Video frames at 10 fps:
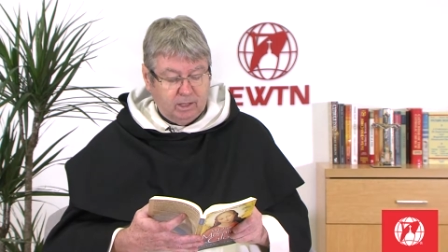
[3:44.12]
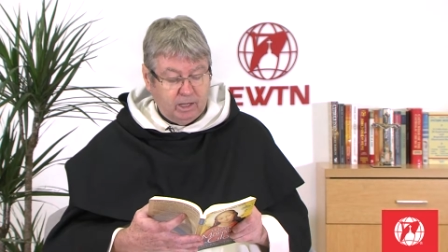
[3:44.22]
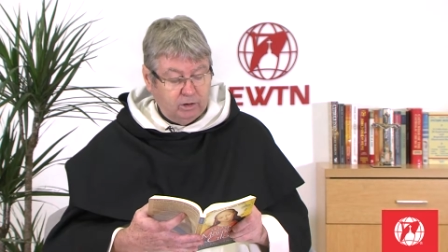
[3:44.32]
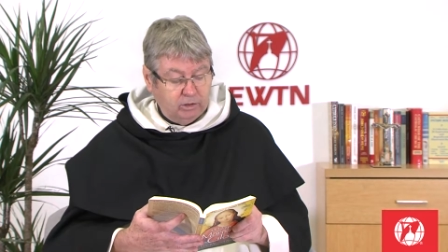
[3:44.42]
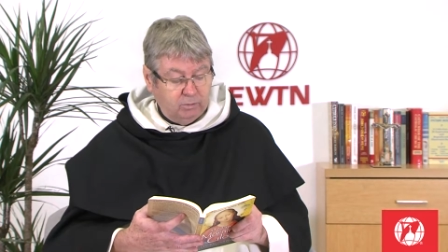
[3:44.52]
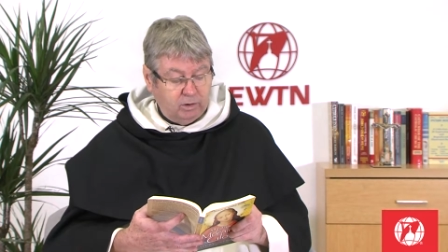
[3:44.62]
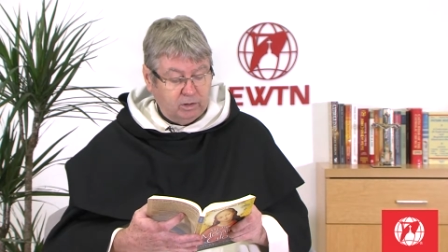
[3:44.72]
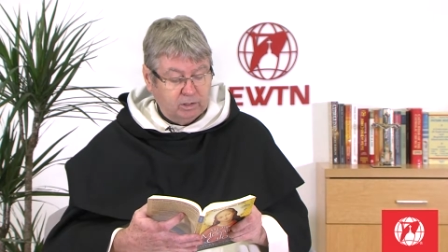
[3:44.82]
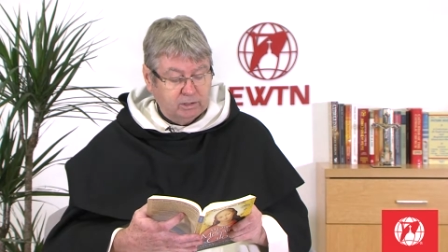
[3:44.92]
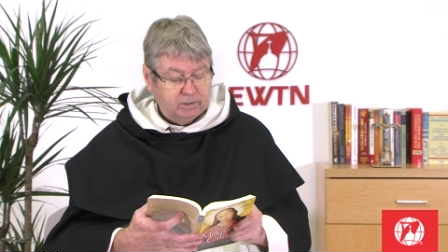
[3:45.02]
In other
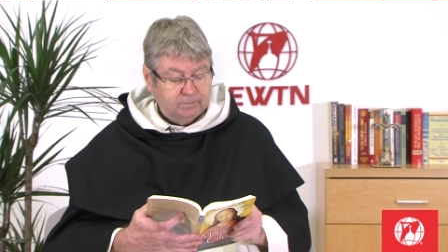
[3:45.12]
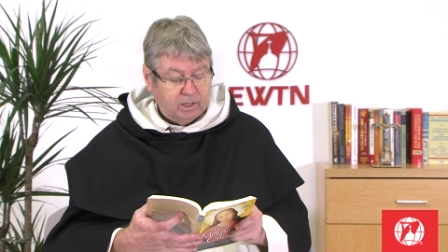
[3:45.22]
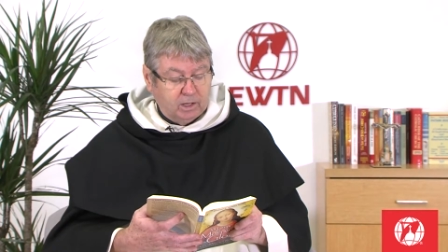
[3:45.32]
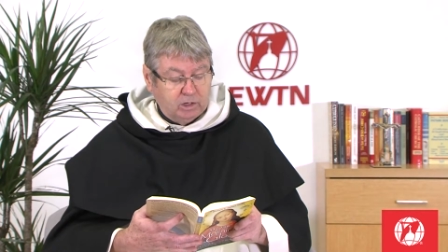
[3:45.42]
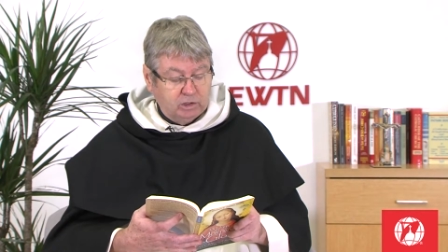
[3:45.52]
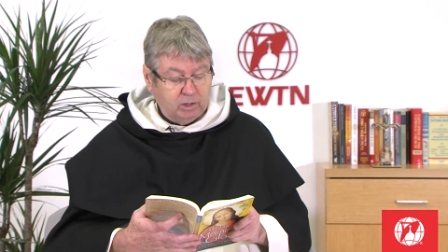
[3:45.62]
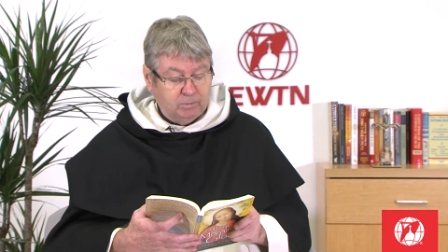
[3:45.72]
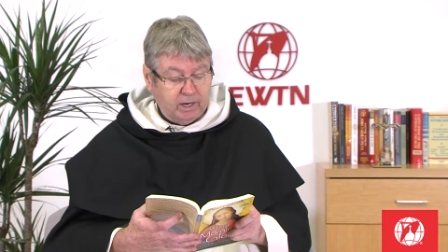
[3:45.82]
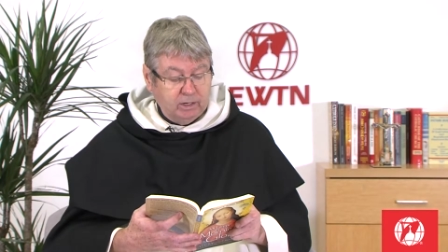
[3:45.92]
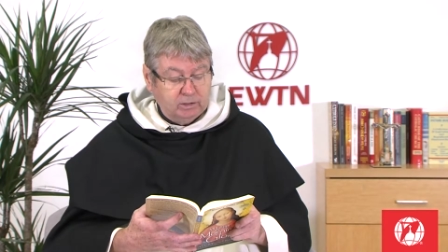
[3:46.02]
words, she
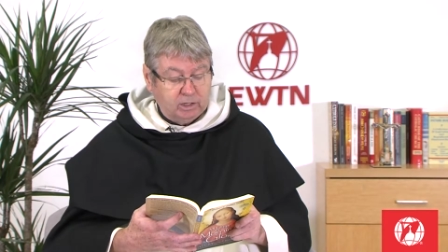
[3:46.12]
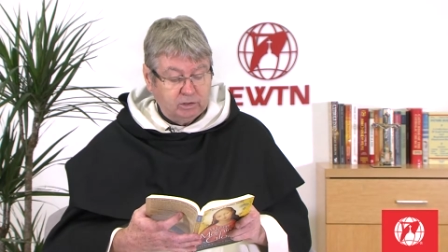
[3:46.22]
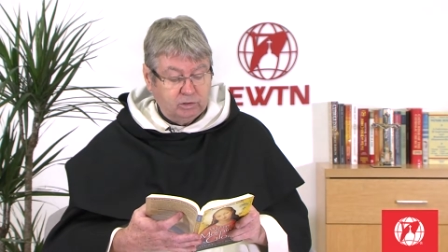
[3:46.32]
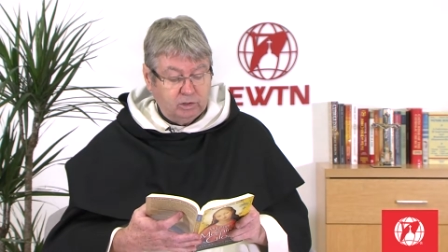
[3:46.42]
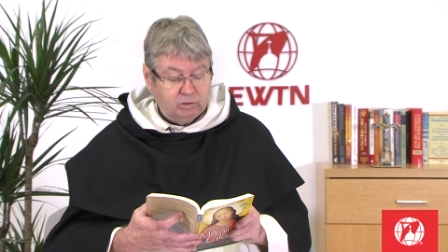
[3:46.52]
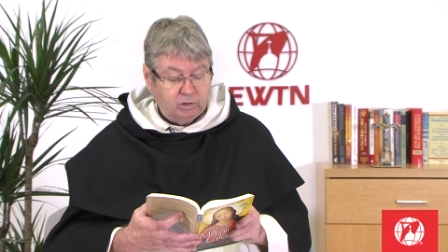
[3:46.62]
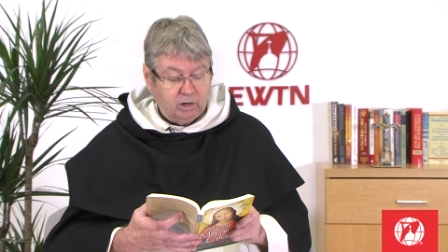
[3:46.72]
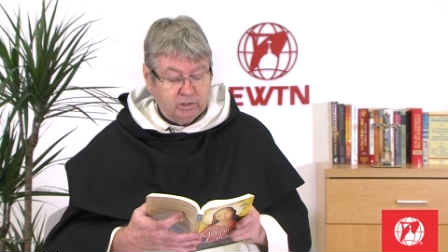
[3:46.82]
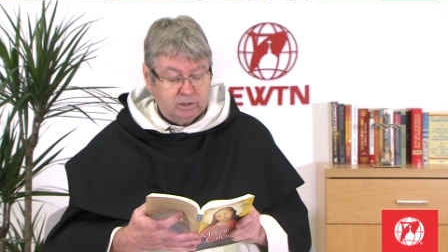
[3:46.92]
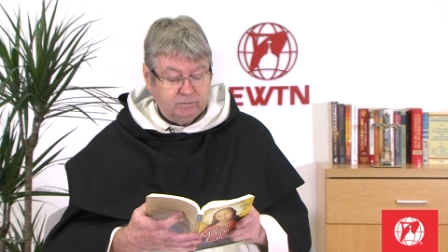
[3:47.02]
brings us to the
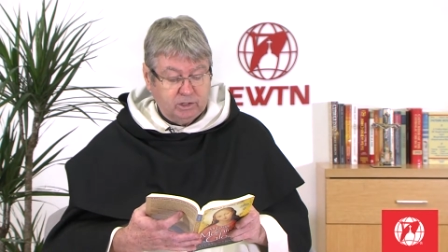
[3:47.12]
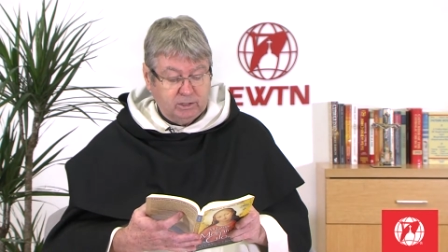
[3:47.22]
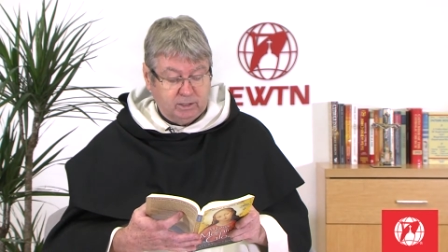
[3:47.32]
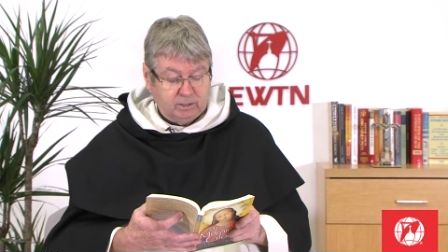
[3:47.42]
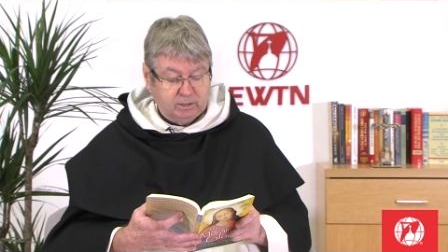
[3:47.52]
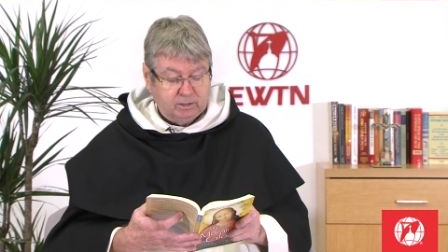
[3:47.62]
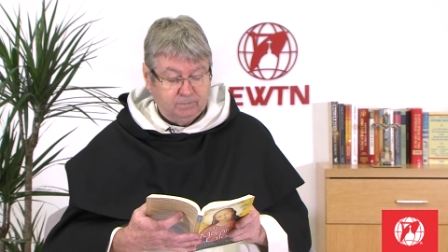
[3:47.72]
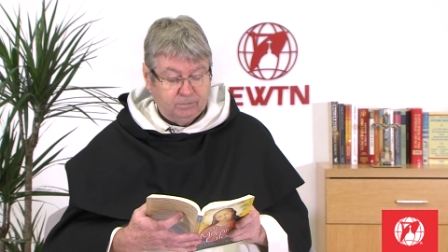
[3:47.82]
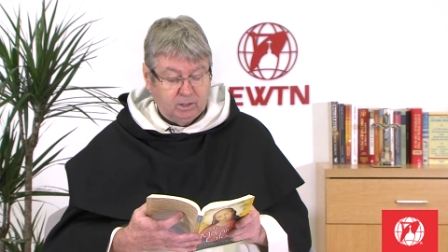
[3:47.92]
cross of Jesus,